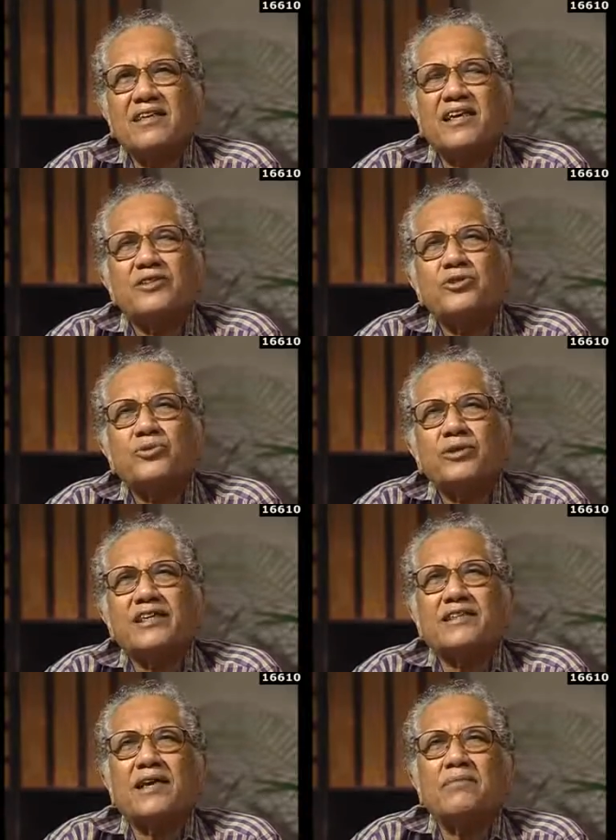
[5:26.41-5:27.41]
issue
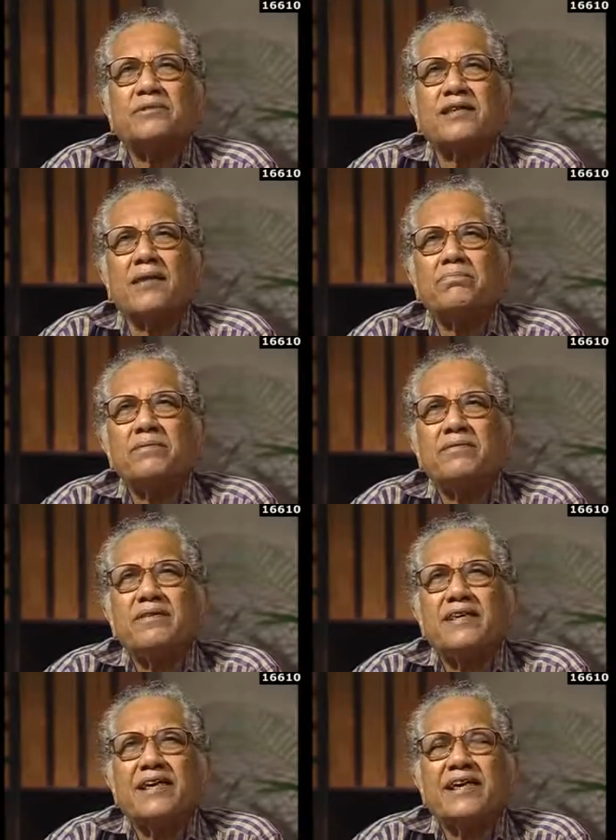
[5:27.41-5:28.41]
that comes up
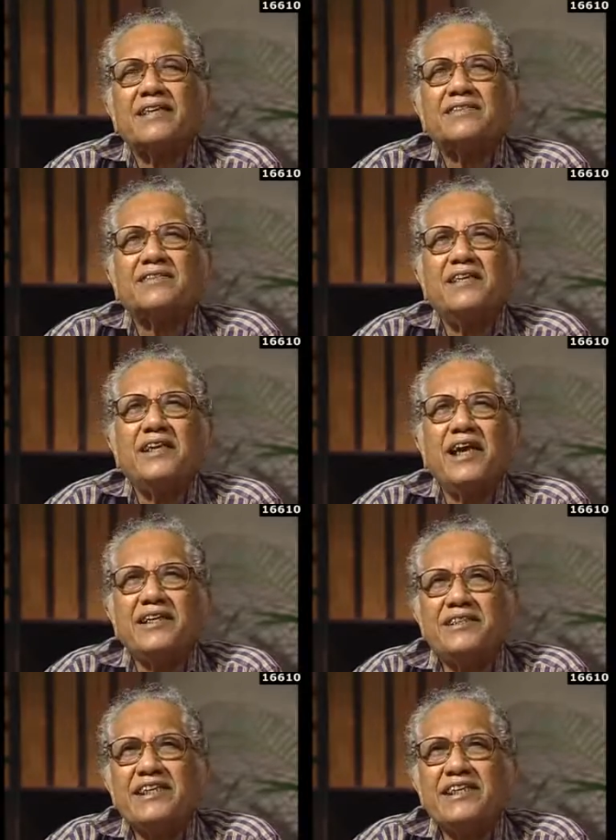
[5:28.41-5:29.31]
is the